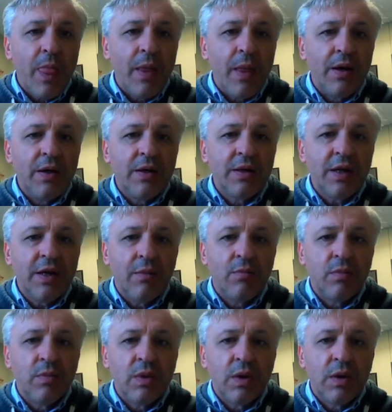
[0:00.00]
there is
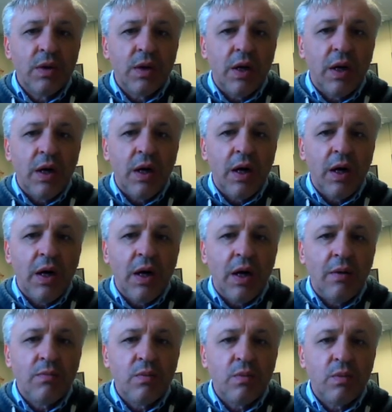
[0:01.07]
some
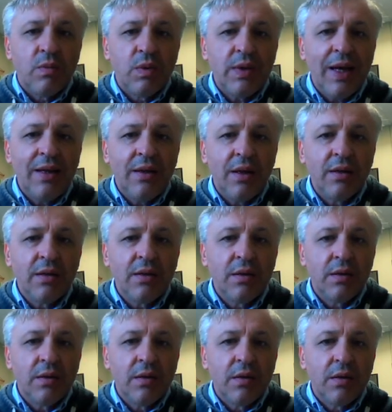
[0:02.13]

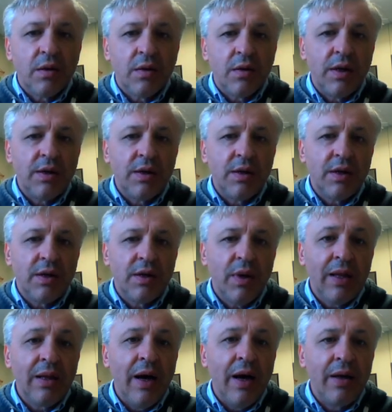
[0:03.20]
sentence, there is some
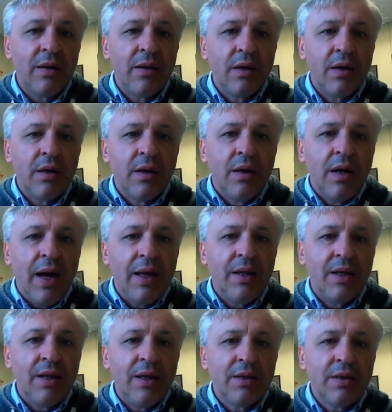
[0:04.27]
headline,
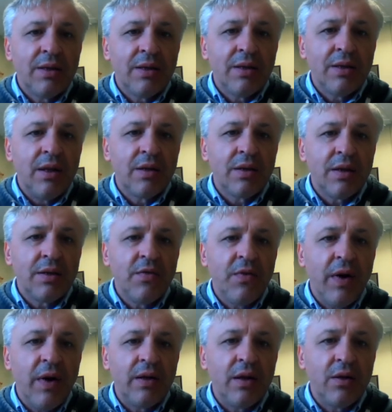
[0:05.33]
and this headline is
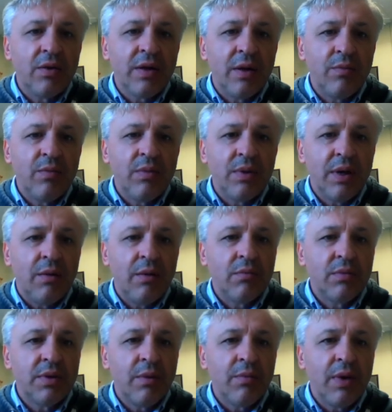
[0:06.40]
classified into
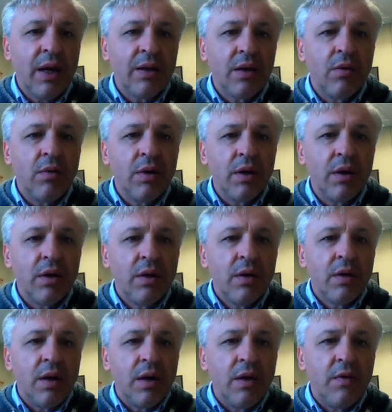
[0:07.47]
some category.
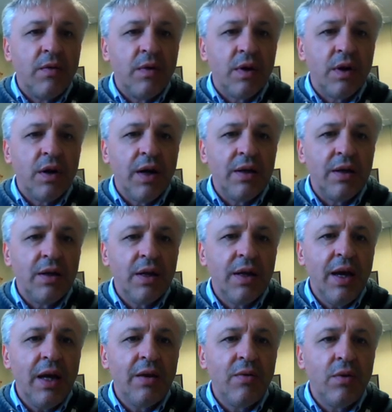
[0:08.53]
And if you rerun it
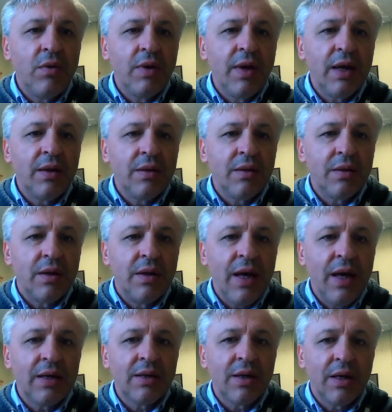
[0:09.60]
again, you will get the
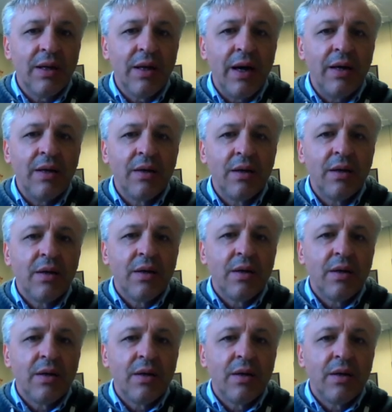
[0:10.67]
next headline